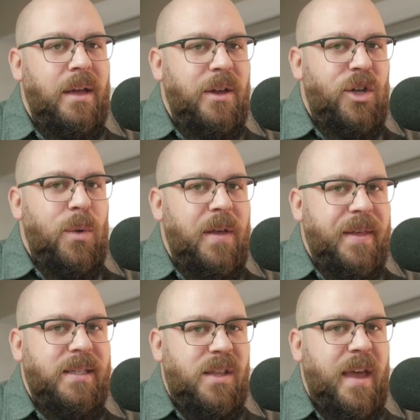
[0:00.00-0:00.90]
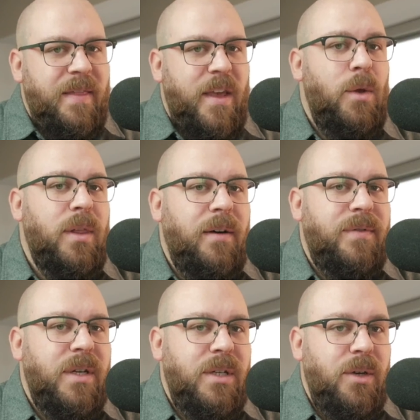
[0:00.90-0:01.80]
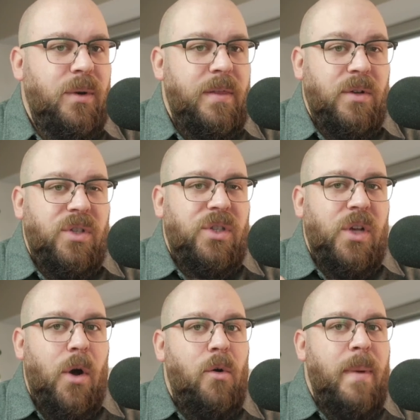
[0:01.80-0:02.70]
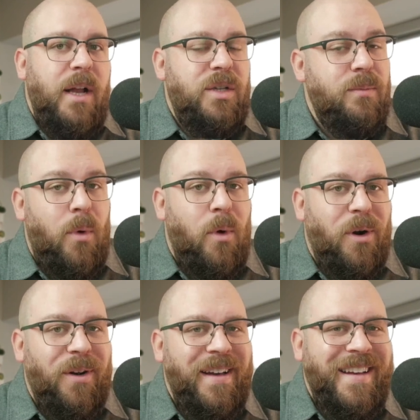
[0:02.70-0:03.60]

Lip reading: doing this thing that you love to do. And there's so much more